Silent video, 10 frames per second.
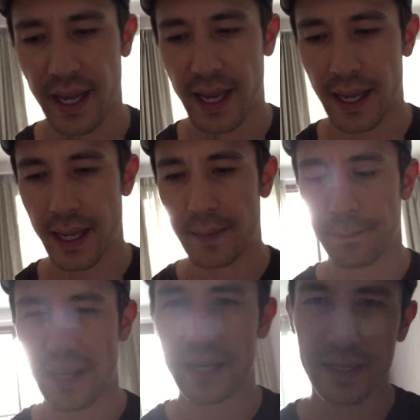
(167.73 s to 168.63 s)

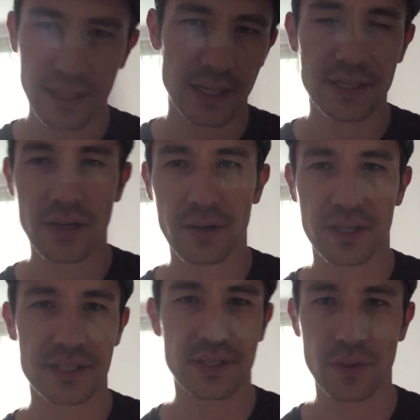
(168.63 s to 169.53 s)
And
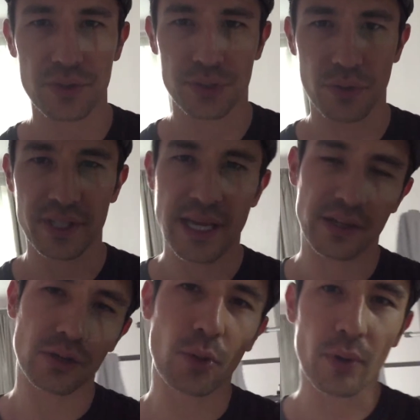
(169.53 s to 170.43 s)
because it was during the
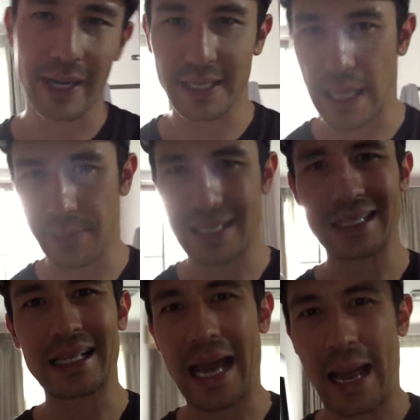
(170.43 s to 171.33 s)
global economic
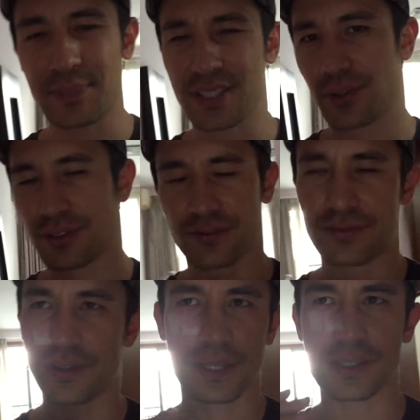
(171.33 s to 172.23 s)
collapse, and it was
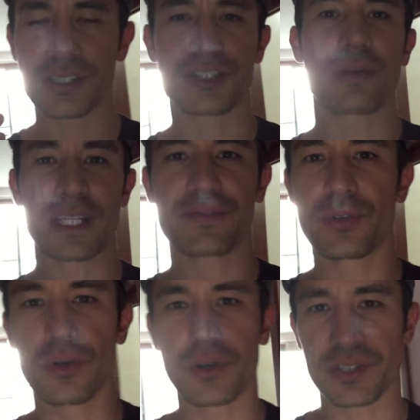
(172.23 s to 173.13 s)
freaking
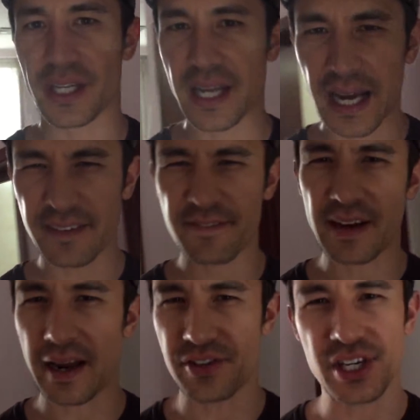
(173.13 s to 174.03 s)
stressful, and it was a
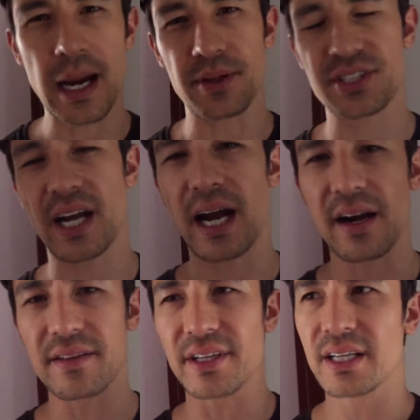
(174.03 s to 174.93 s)
9-to-5 job. I was
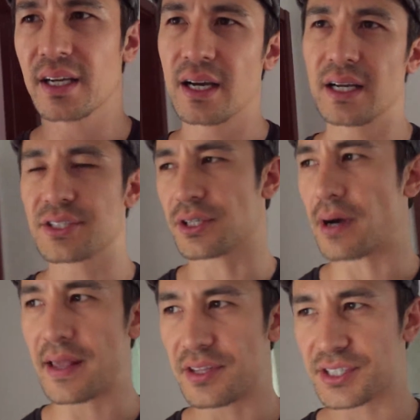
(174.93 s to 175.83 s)
tired of it, so
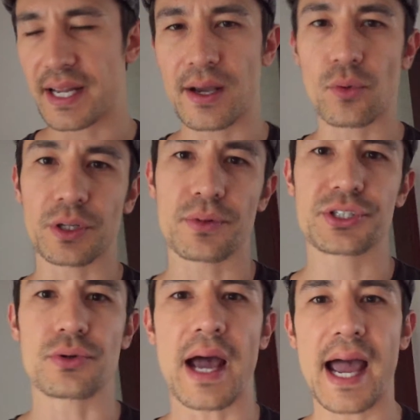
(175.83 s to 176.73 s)
I decided I wanted to
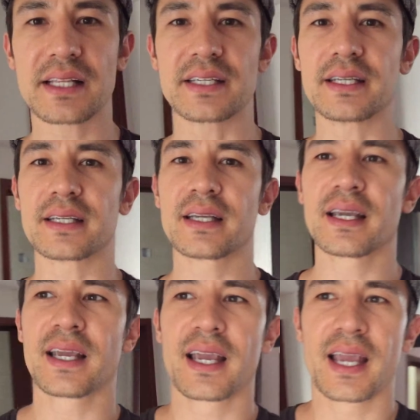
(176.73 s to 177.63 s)
pursue acting.
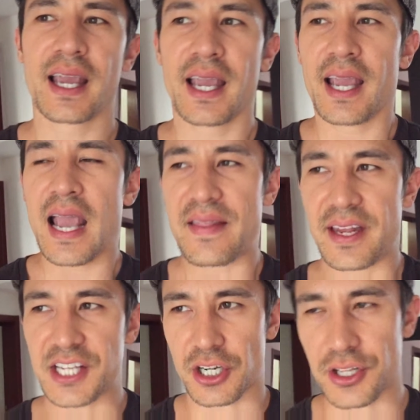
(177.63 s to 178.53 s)
And
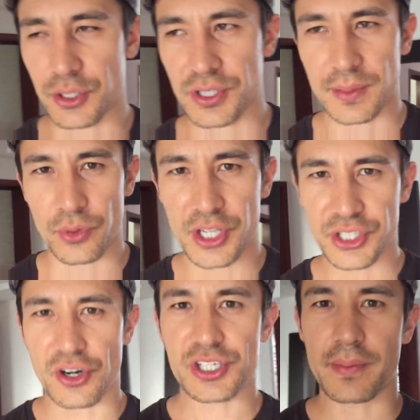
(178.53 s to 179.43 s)
then I started doing some
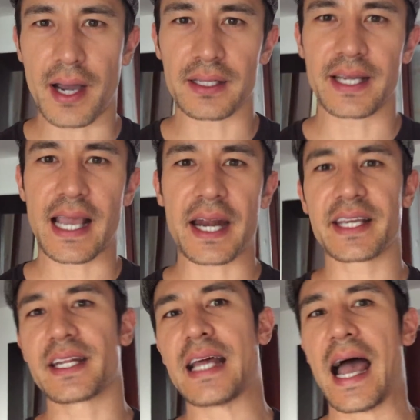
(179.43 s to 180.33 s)
research about like how to
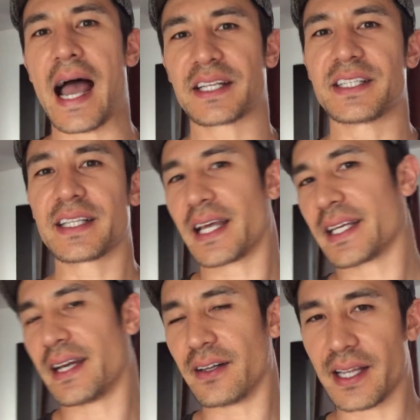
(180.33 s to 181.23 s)
get into acting, like
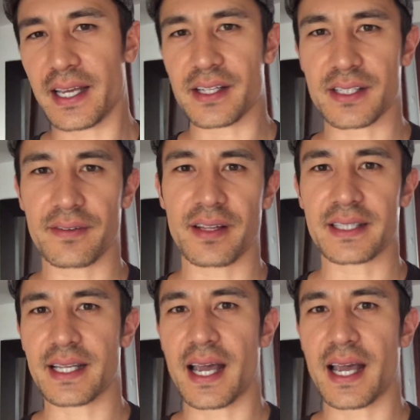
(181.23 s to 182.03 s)
in LA and stuff like